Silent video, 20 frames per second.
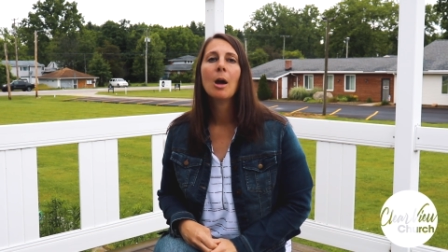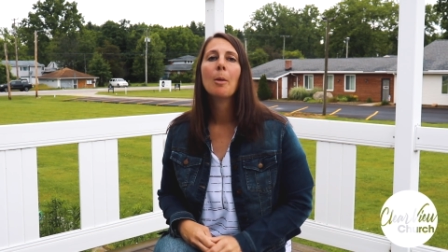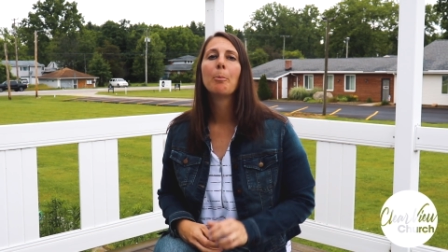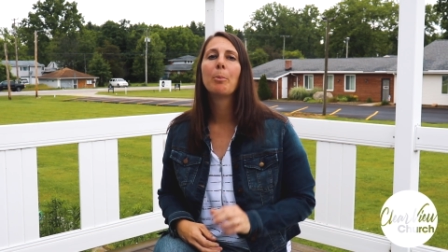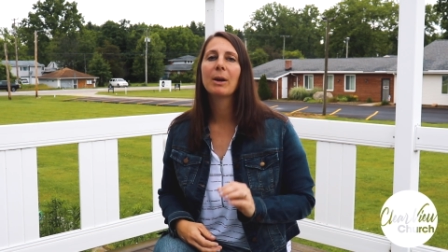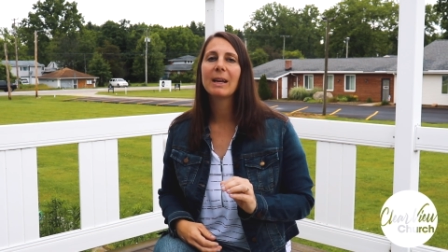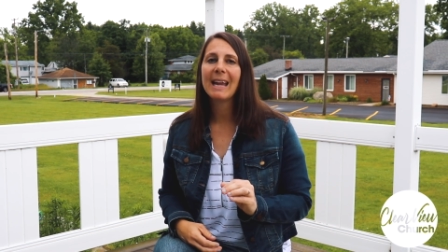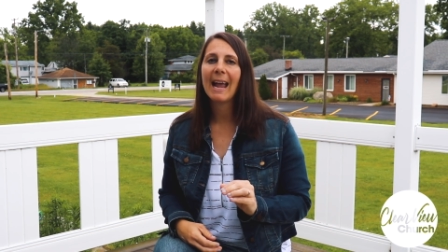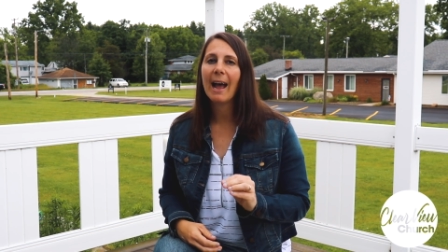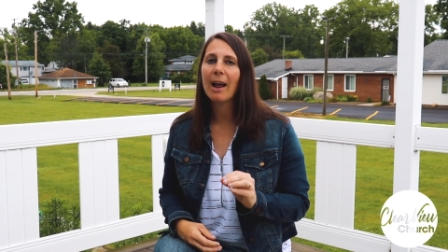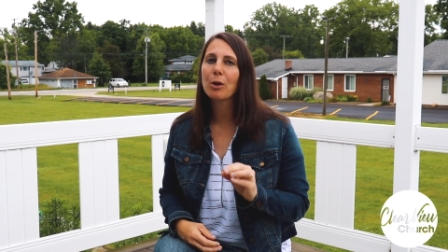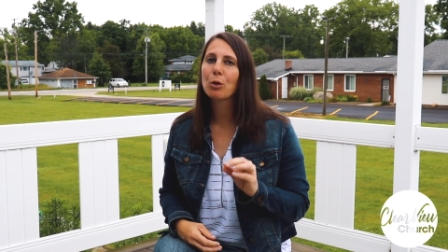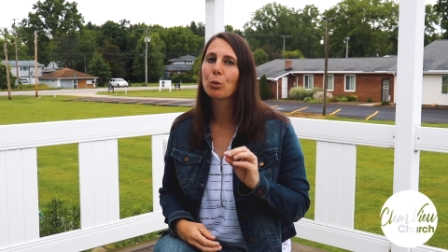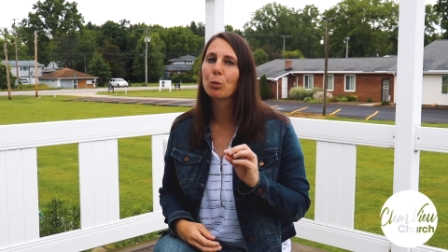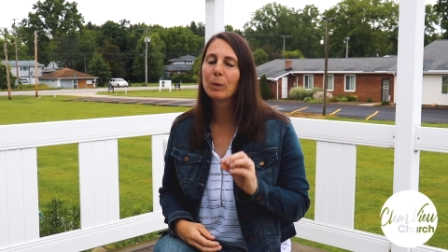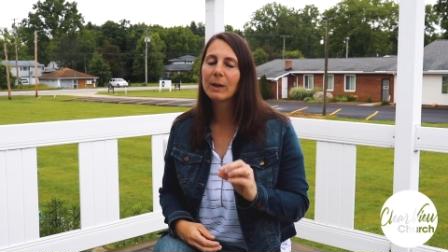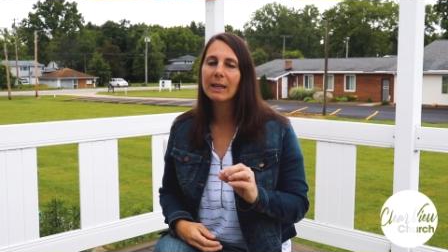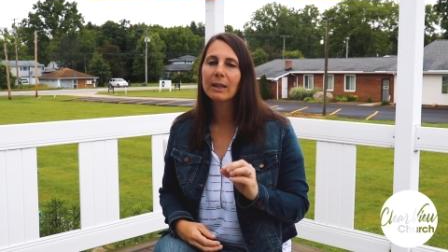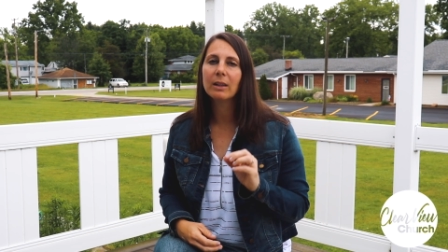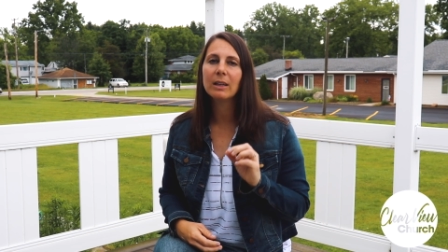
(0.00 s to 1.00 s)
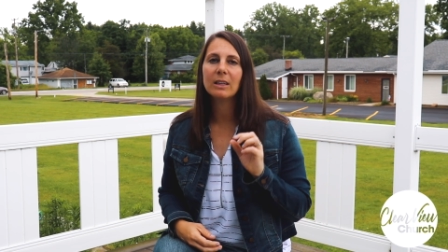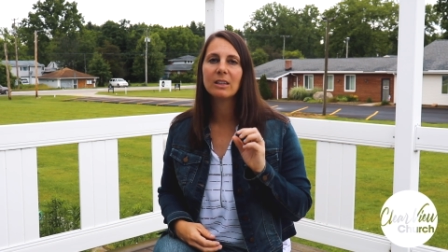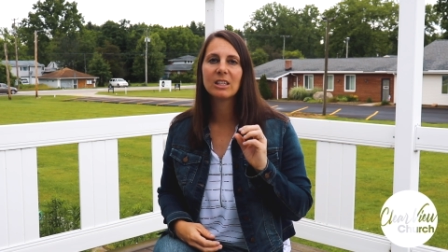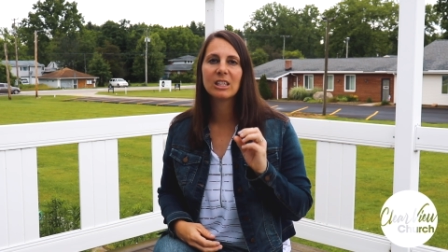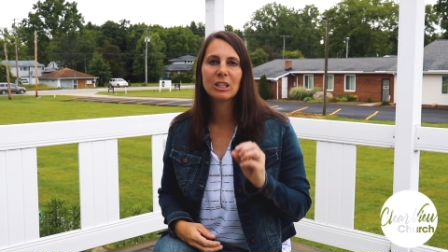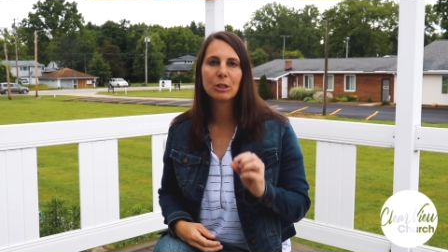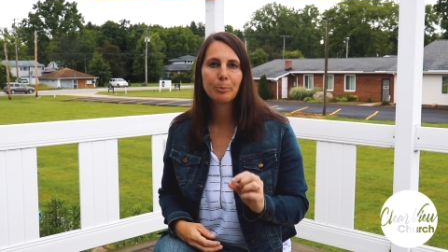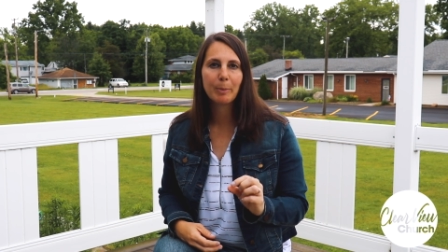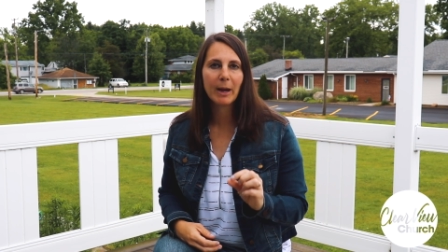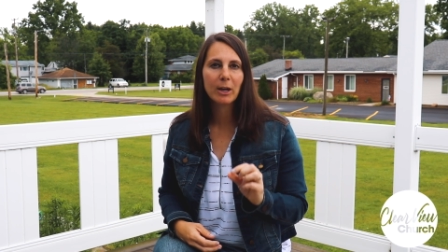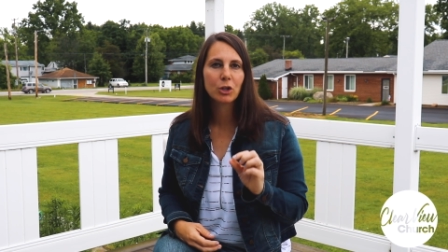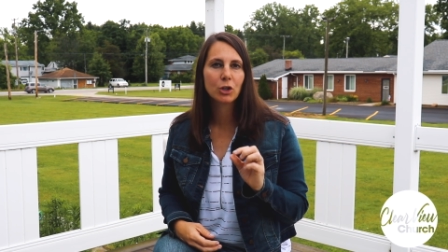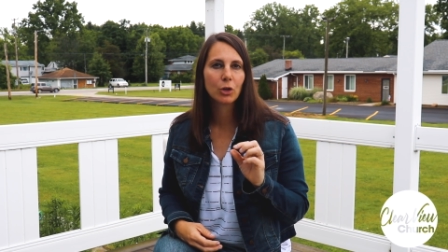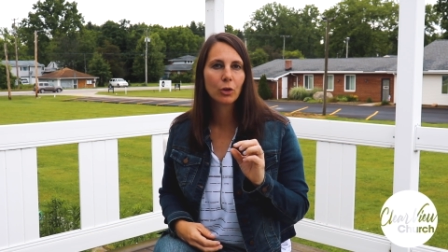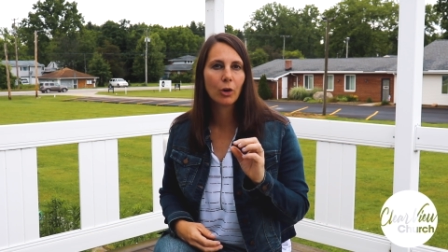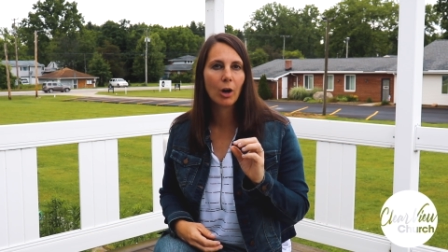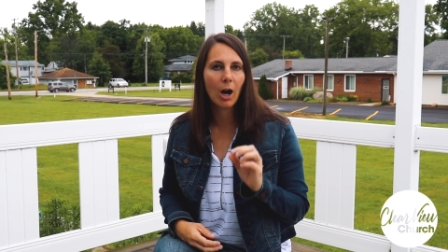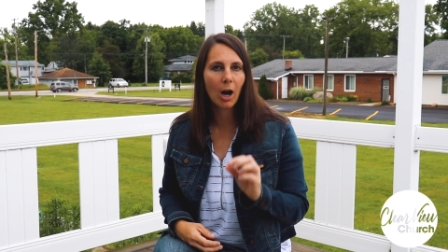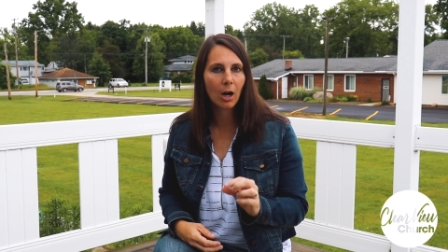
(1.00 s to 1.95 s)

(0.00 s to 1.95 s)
But he had a really special,